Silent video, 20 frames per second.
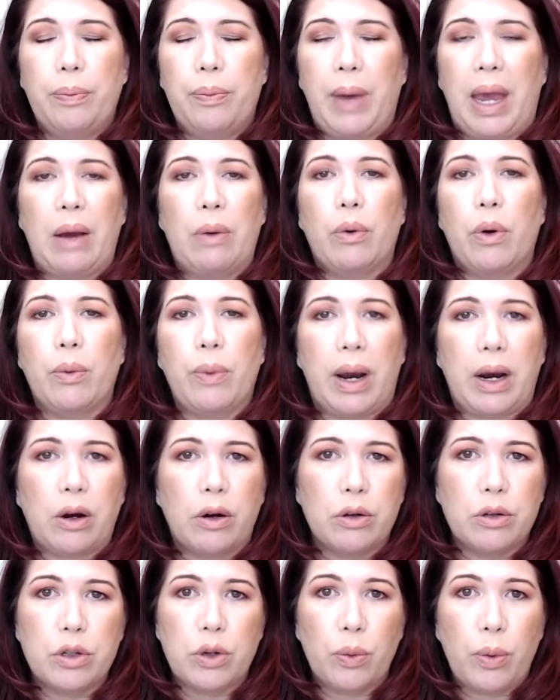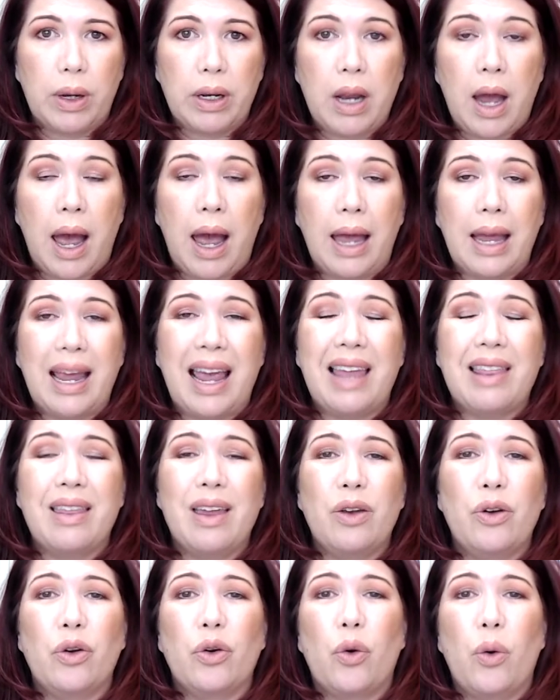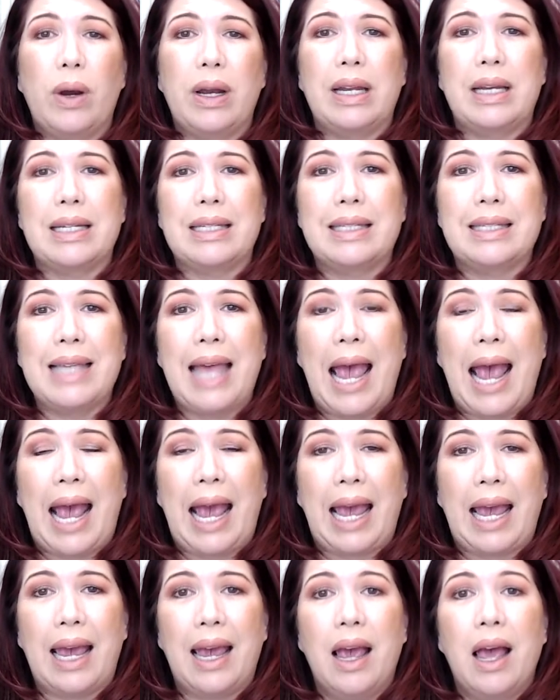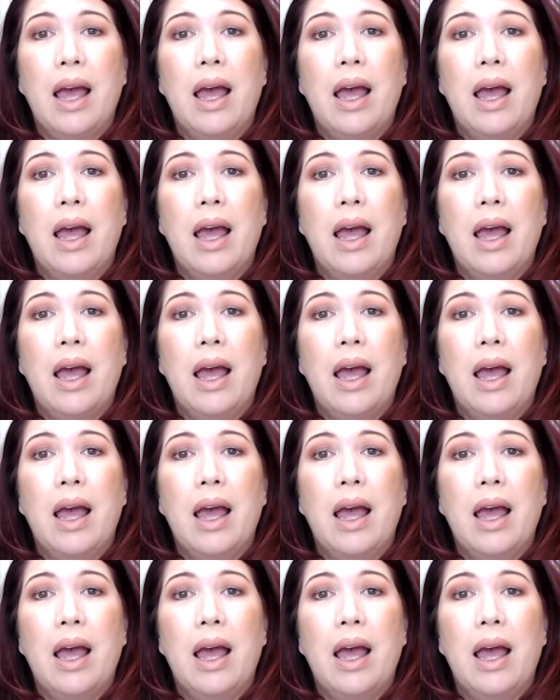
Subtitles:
payroll records or whatnot, and then you're going to say,